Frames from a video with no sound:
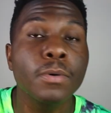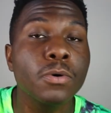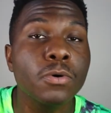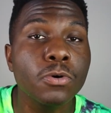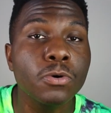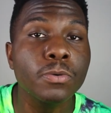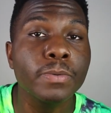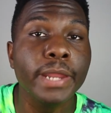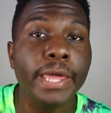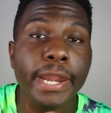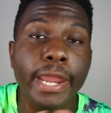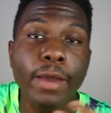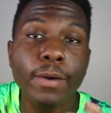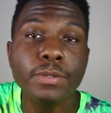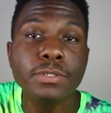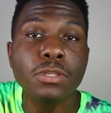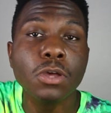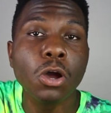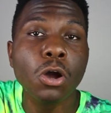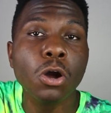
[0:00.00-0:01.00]
Boom. Now that
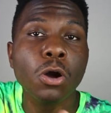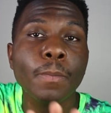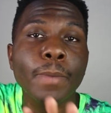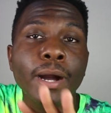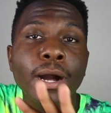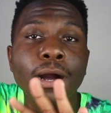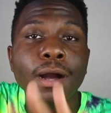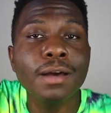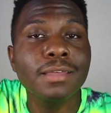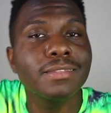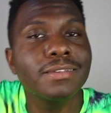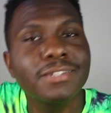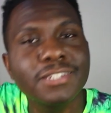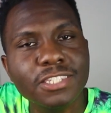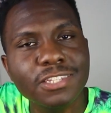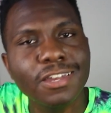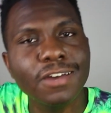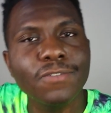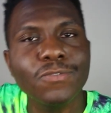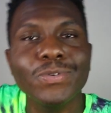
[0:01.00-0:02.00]
was all my other
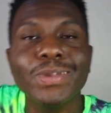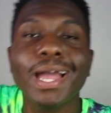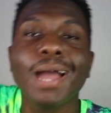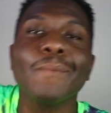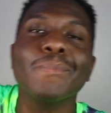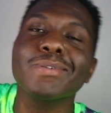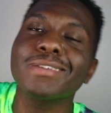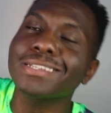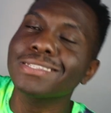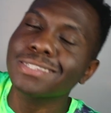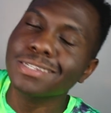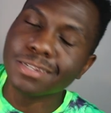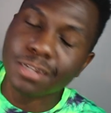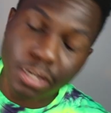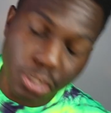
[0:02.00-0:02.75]
stuff. We hopping into